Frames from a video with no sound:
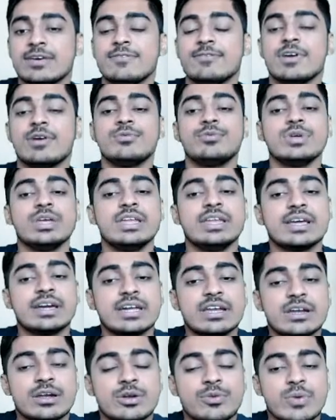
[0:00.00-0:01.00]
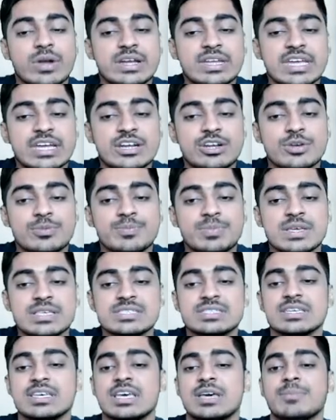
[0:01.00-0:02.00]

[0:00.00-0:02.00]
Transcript: we have to incur 28 rupees.